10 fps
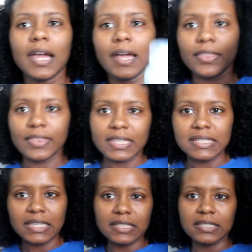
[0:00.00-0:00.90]
And
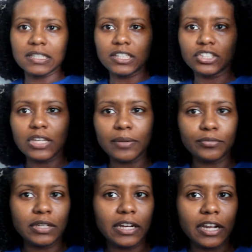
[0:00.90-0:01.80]
this is the
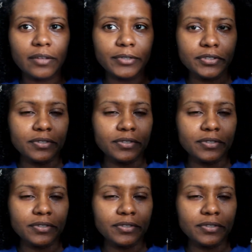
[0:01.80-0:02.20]
shampoo that I'll be